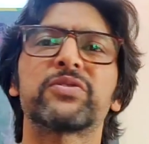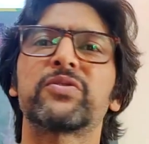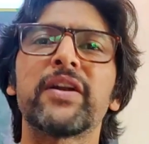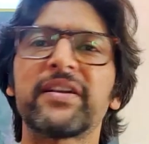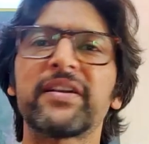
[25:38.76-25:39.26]

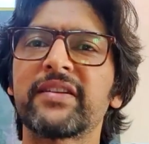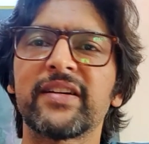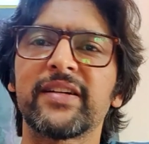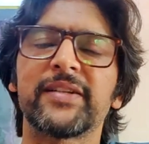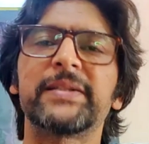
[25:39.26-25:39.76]
not
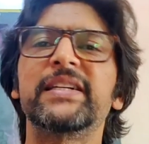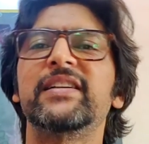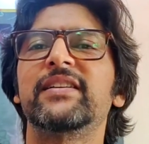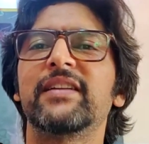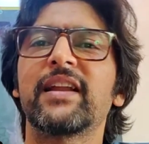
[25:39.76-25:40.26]

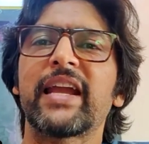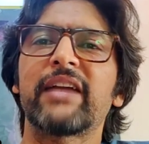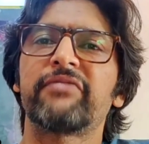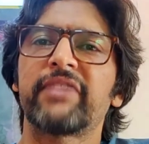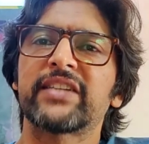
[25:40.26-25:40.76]
like a
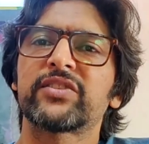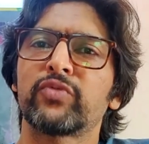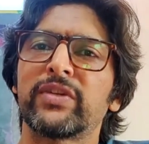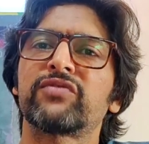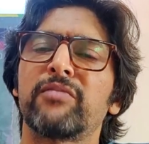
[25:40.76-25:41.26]
fresh
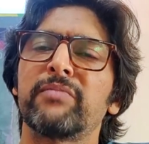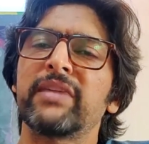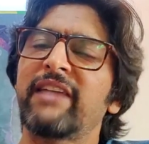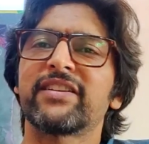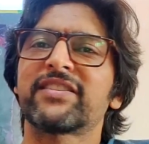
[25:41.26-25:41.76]
switch for me.
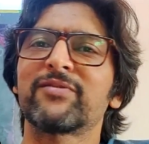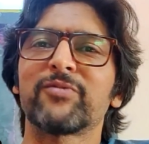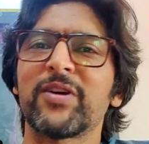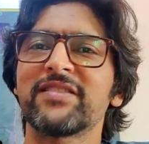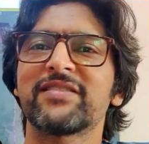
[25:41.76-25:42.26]
I wish it
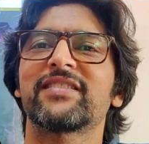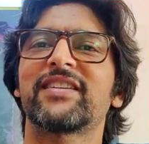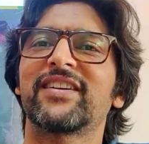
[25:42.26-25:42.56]
was,